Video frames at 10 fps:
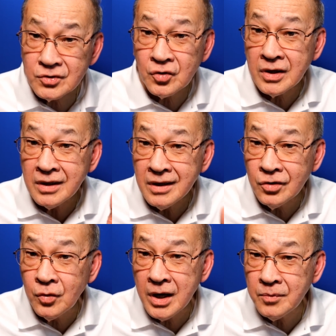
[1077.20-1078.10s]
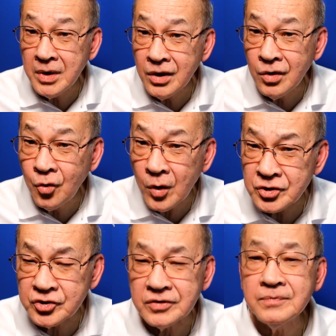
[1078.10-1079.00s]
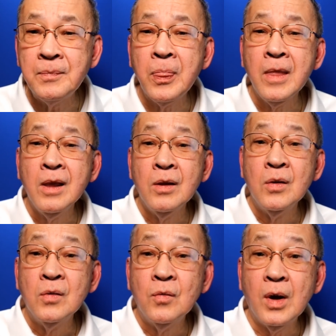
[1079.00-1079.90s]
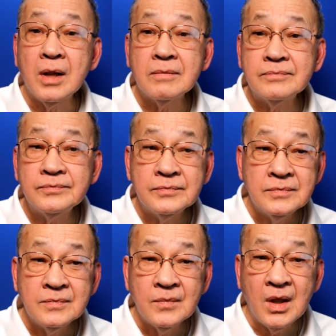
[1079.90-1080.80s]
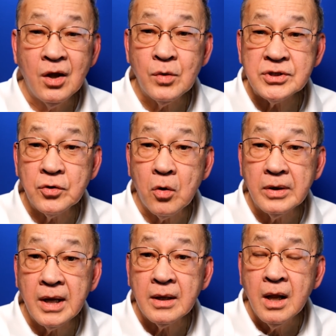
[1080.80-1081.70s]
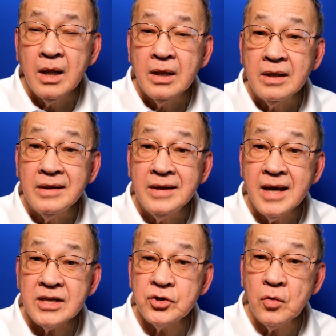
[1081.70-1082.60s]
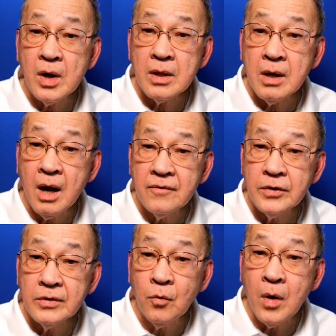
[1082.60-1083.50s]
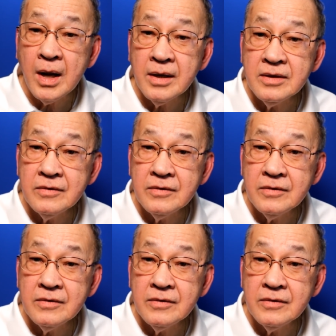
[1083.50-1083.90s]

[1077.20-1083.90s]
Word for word: so that it will not be questioned. Well, he was told that, yes, you are covered while